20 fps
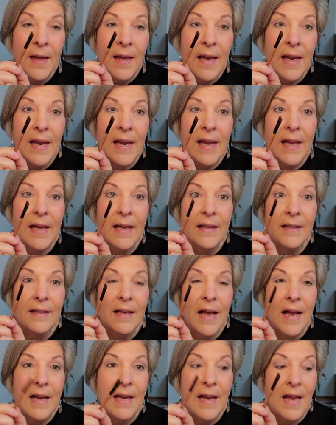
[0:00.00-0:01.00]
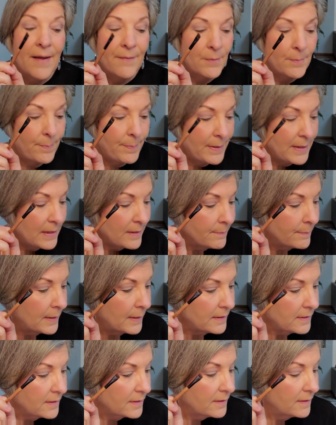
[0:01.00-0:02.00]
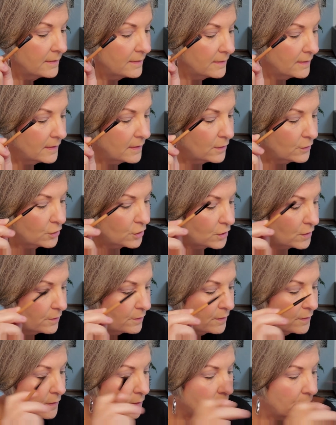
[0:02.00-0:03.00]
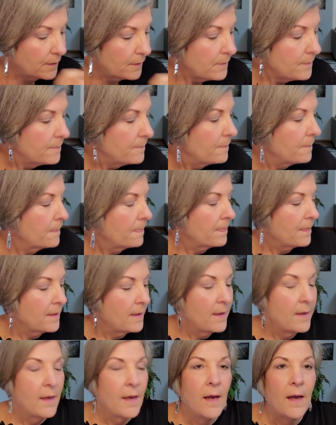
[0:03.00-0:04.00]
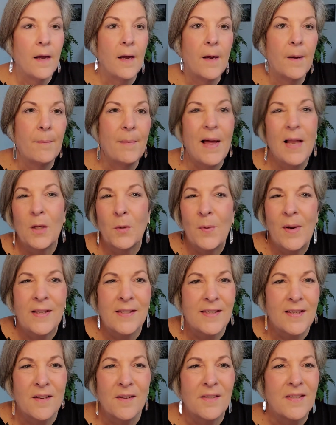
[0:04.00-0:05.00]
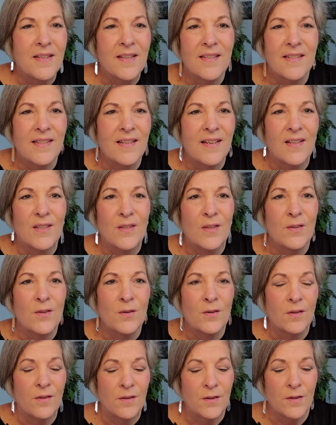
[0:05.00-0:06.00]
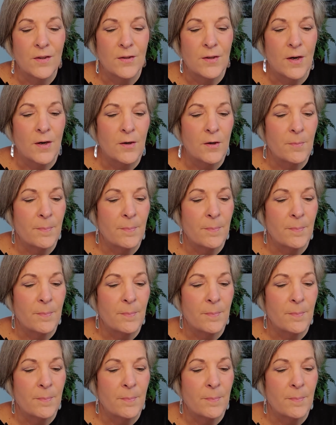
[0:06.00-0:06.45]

And I have a pigment that I'll show you here. Alouette sells these things that they're the darker